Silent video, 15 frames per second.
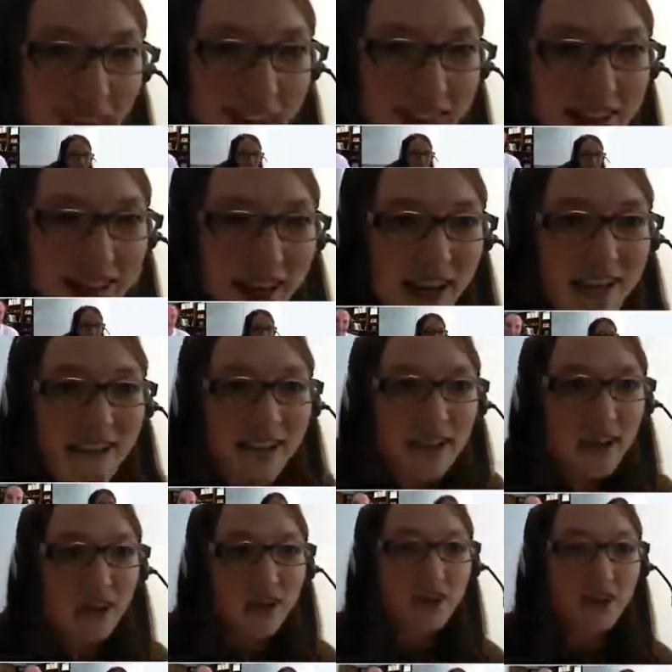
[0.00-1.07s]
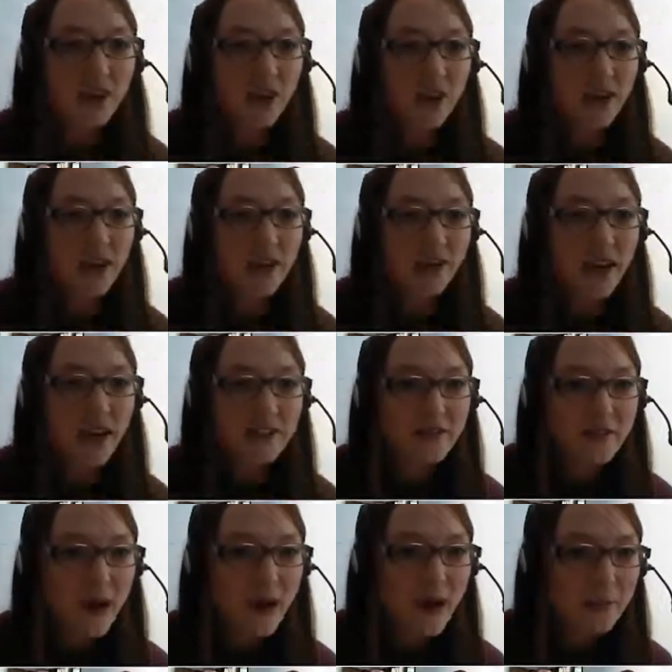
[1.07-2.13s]
clients asking you for
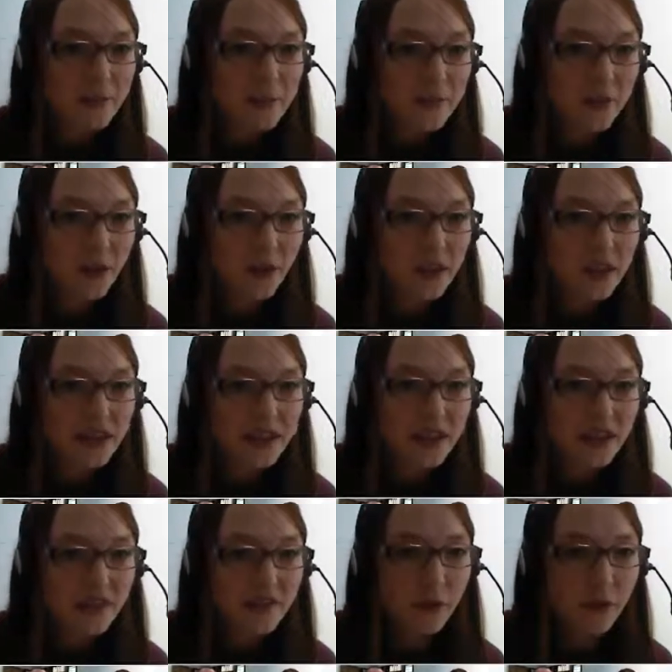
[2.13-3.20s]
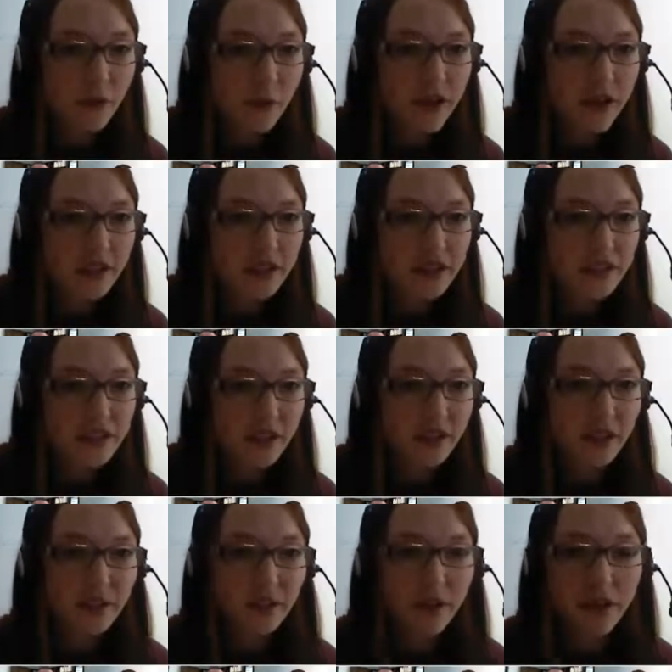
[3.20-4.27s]
interactive maps, or is the default product
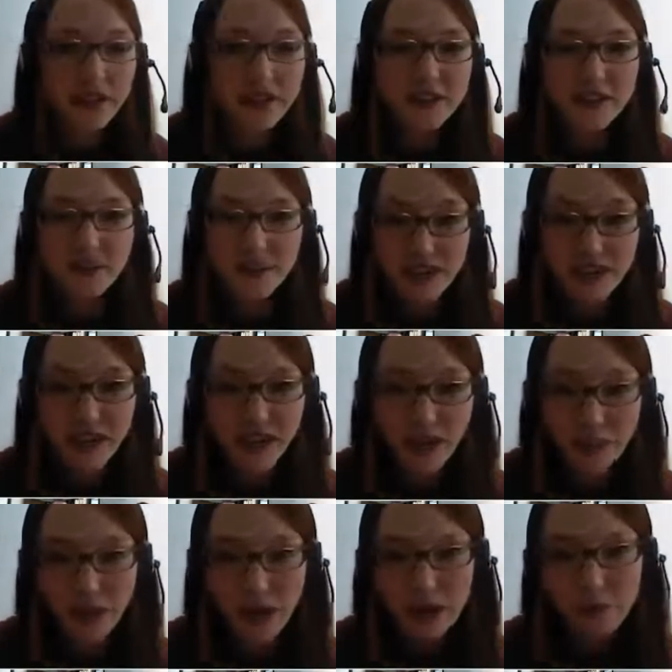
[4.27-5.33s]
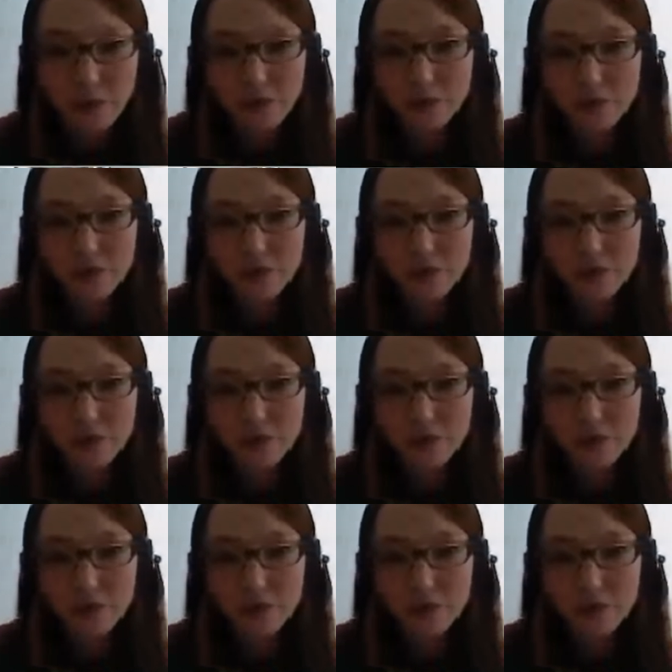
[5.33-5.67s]
still a print or static map?